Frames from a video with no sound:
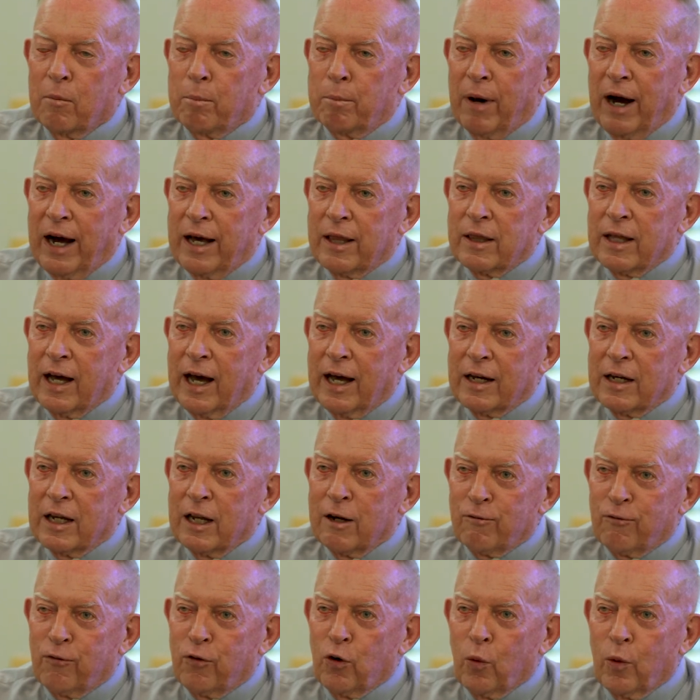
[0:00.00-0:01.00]
by that
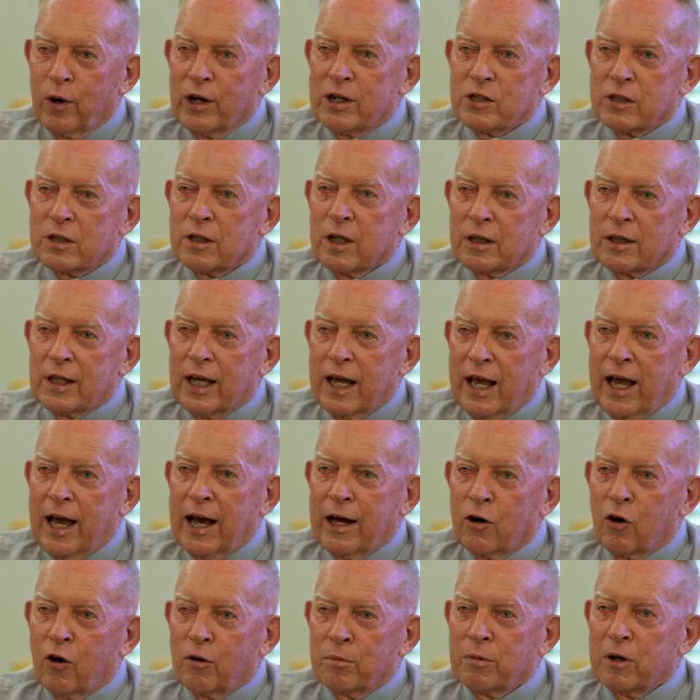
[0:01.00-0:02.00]
influence that they
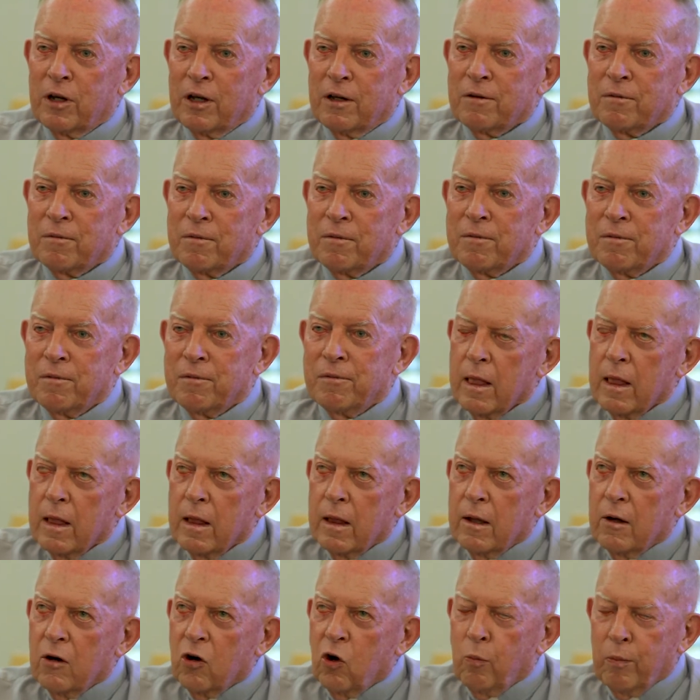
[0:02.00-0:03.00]
had on me.
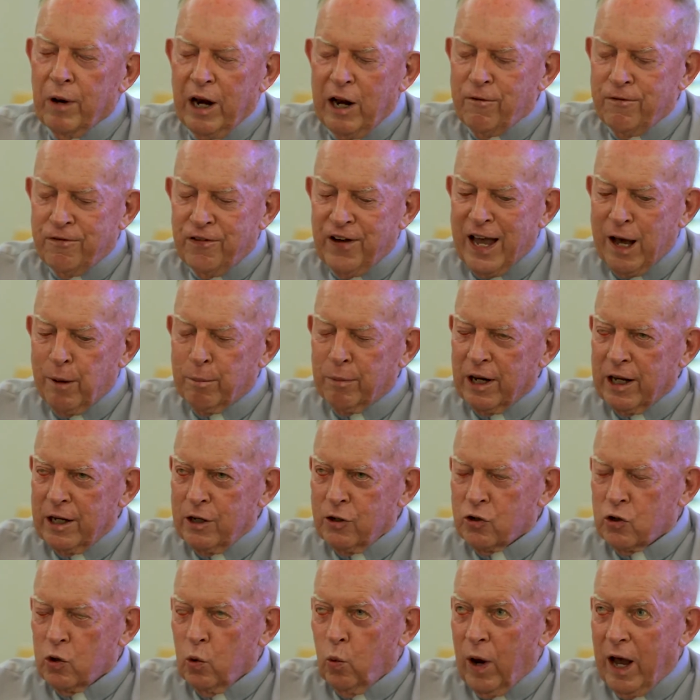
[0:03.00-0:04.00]
Well, many
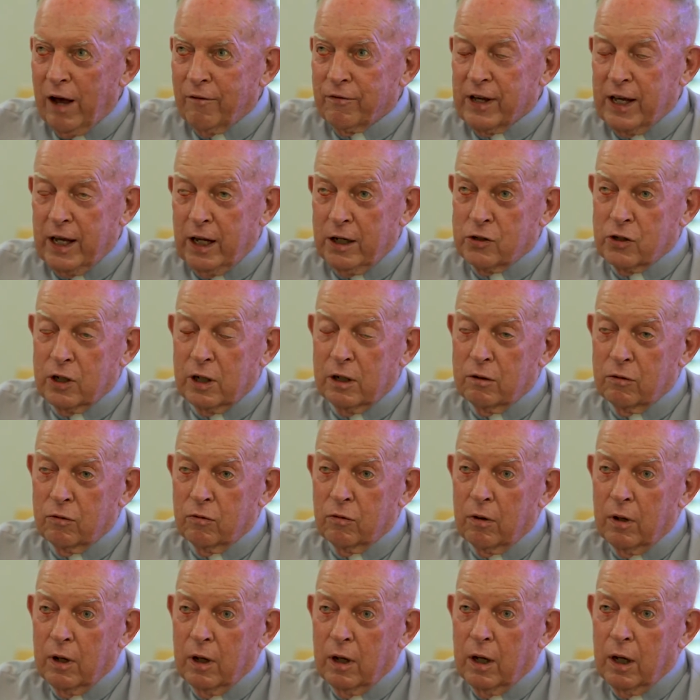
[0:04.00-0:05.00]
families who have kids
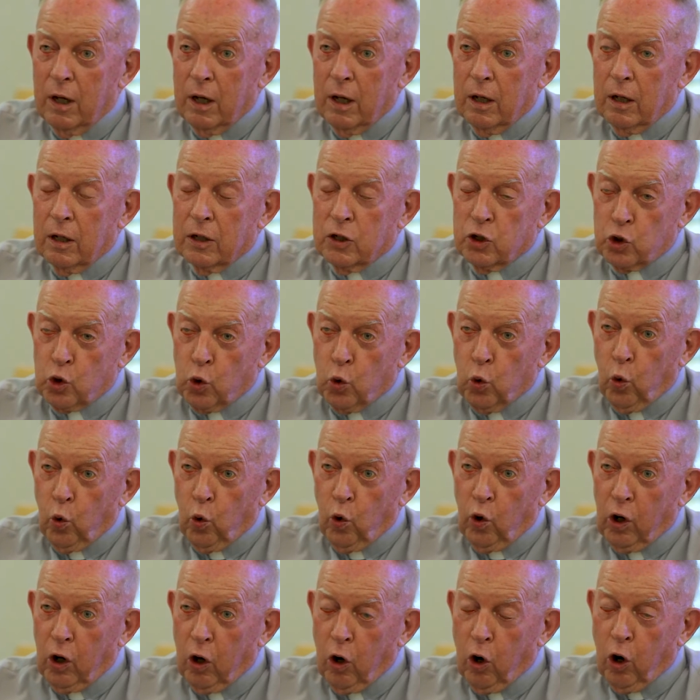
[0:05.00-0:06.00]
in
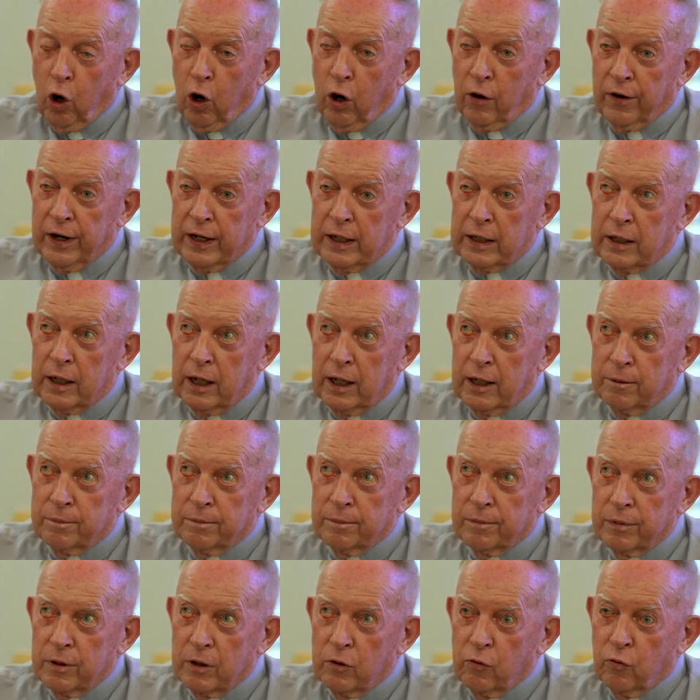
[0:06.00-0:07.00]
school or
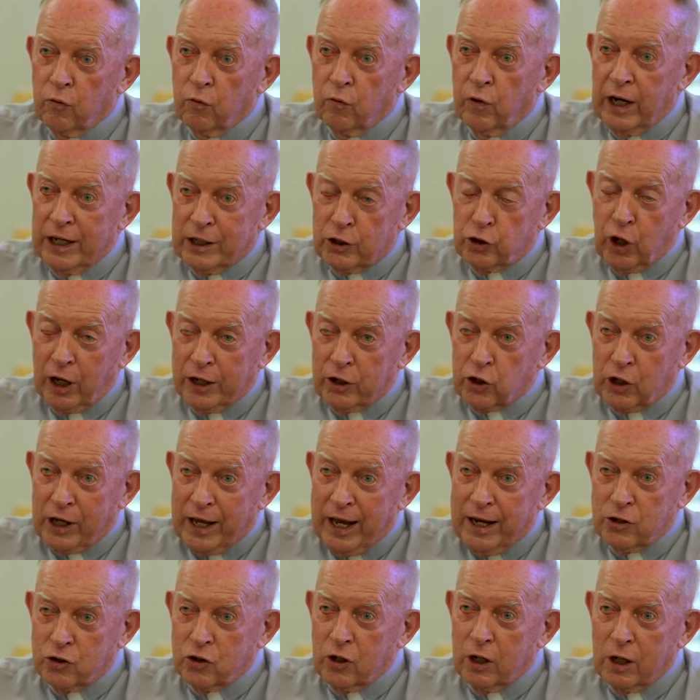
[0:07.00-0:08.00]
in religious
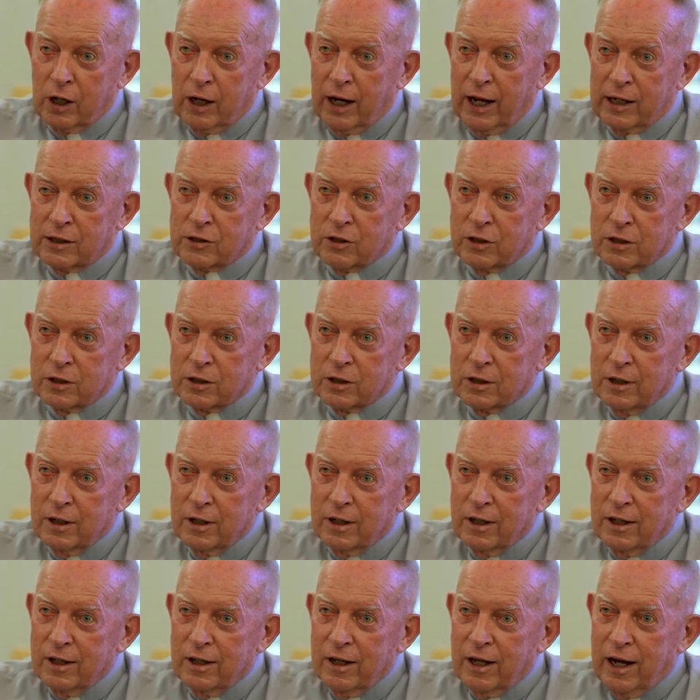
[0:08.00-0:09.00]
education classes
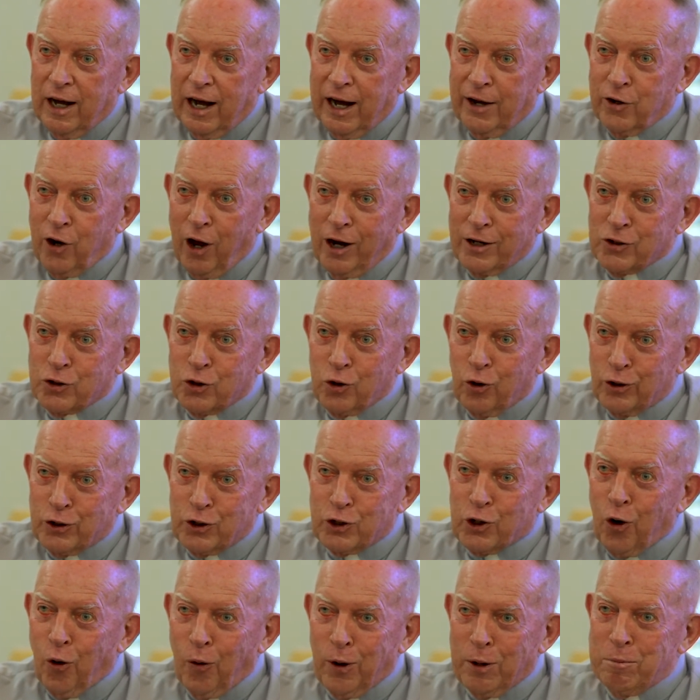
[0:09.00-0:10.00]
are not
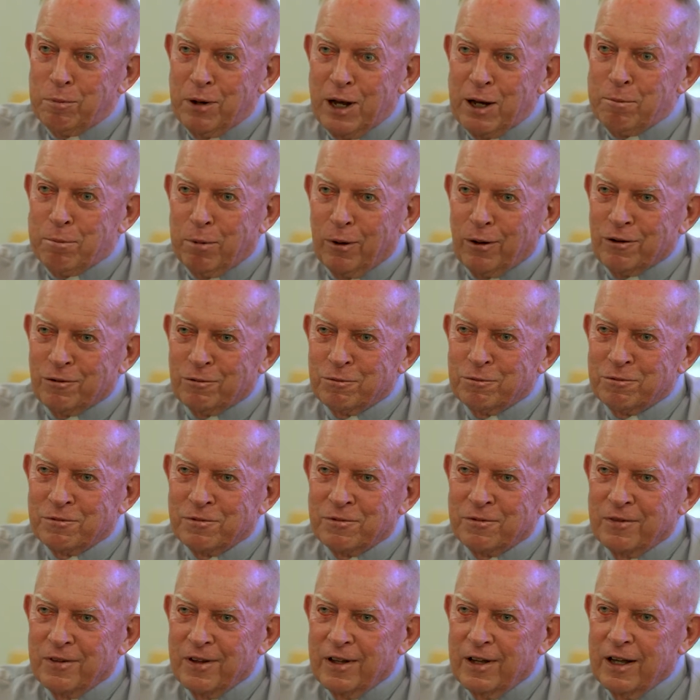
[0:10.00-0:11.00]
church-going people.
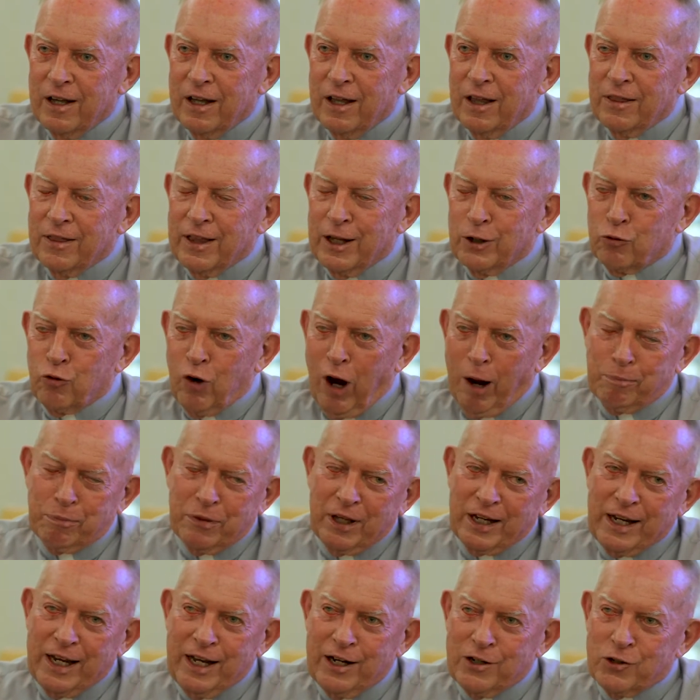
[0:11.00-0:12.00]
They'll drop
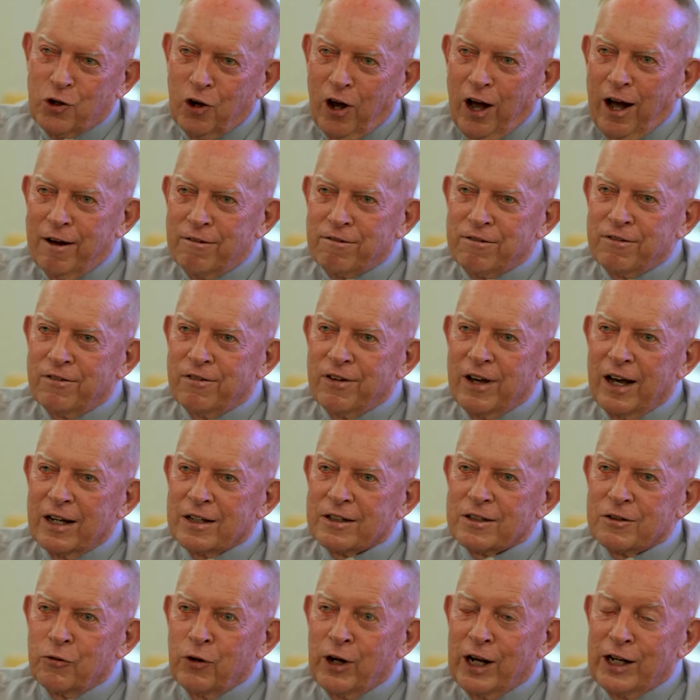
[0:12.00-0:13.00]
their kids off
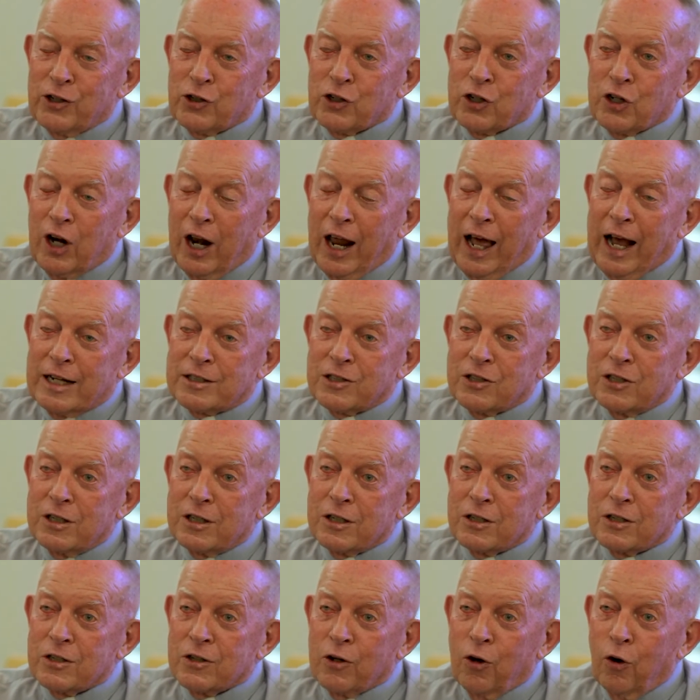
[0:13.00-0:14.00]
at religious
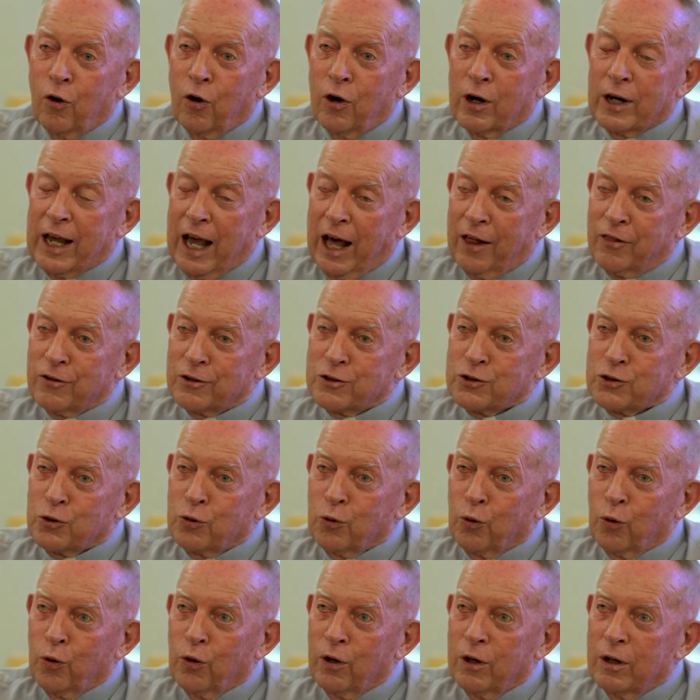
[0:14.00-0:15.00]
classes or Catholic
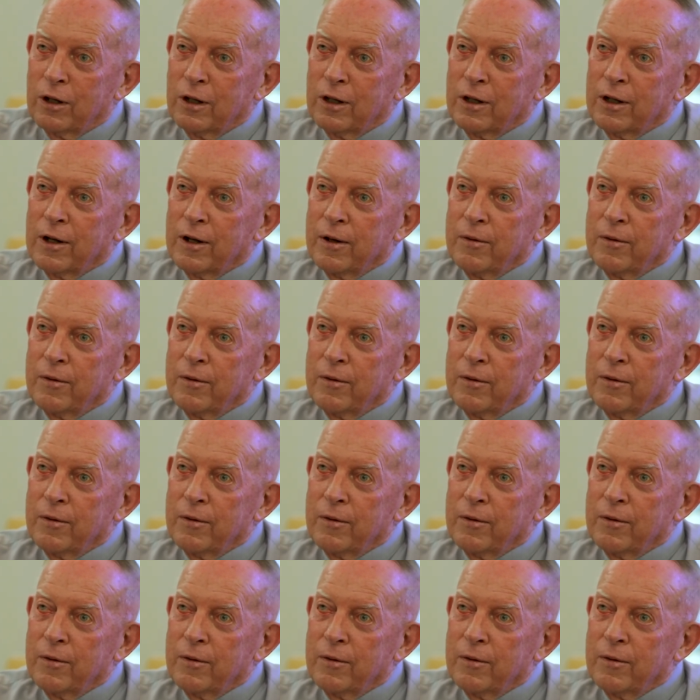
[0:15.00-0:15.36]
school,